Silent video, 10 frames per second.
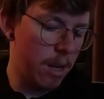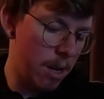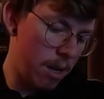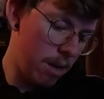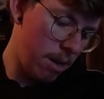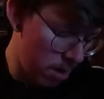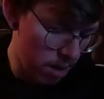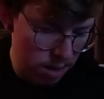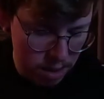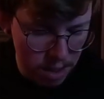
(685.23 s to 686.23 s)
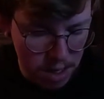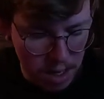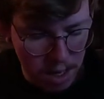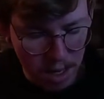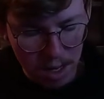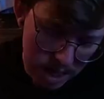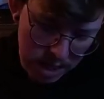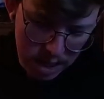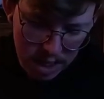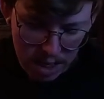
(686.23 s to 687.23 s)
again, it is an
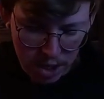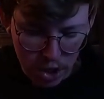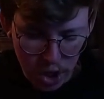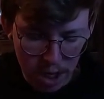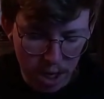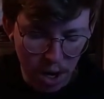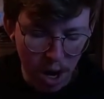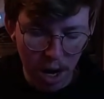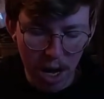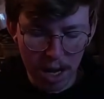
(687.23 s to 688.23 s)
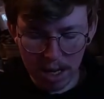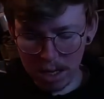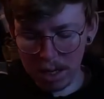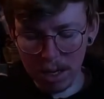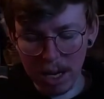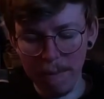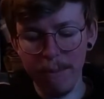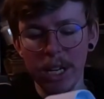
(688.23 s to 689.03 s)
18-inch collar, again,